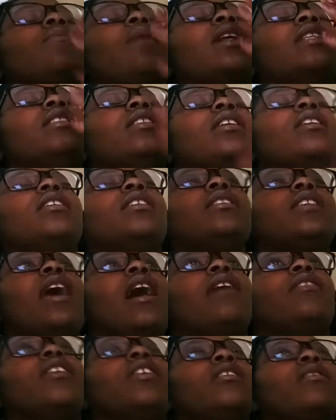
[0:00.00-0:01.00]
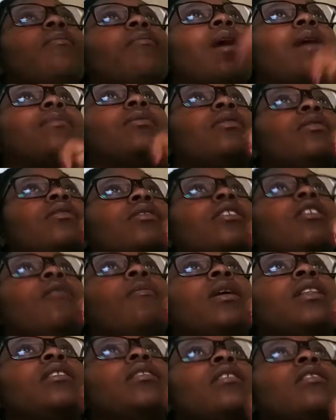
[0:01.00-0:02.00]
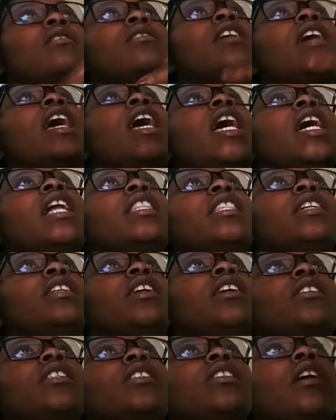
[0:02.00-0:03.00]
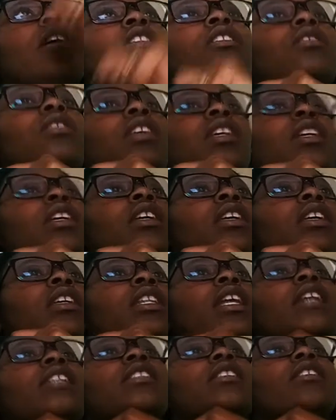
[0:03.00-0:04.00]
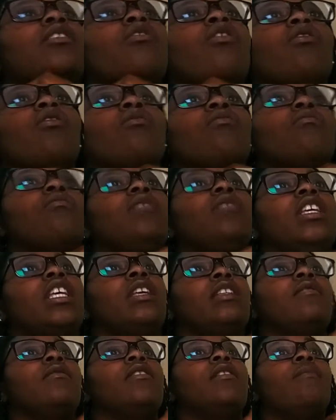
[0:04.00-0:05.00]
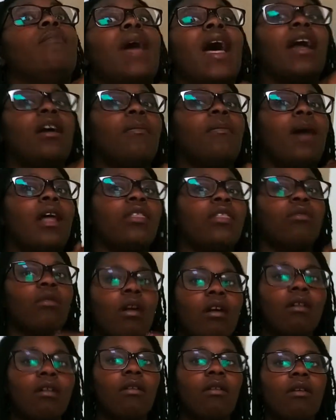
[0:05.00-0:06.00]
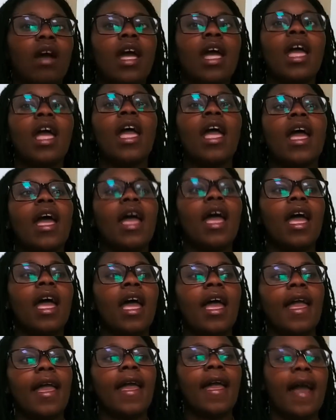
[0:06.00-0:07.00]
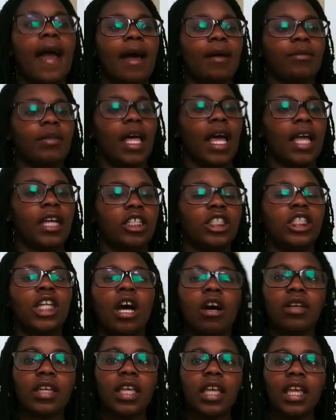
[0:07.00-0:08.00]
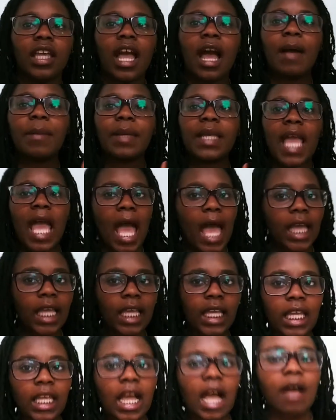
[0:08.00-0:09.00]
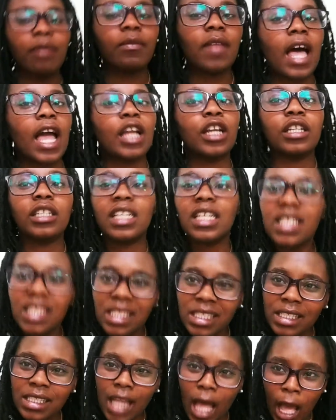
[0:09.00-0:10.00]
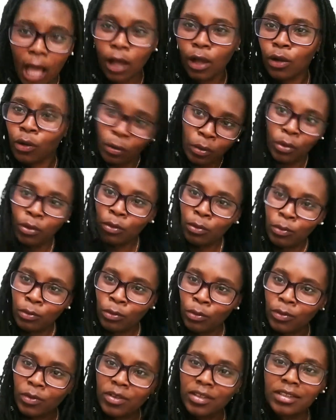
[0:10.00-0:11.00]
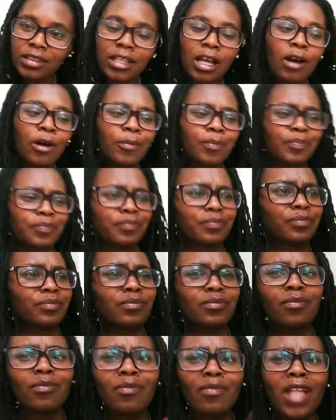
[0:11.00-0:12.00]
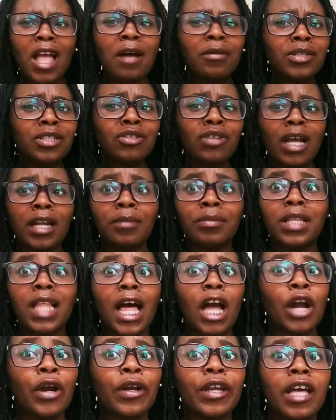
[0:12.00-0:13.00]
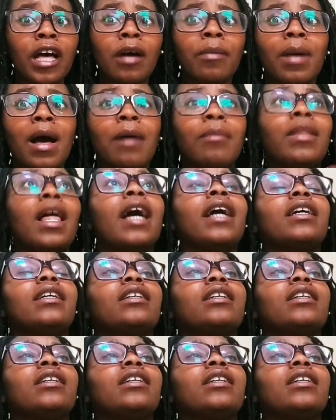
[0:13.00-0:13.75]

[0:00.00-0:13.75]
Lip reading: tongue is out. There's a popsicle stick on my tongue. Then there's this other thing that's in the back of my throat. And I'm like choking, I'm gagging. I'm like, this is not cool. So I'm just trying to be like, hurry up. I'm like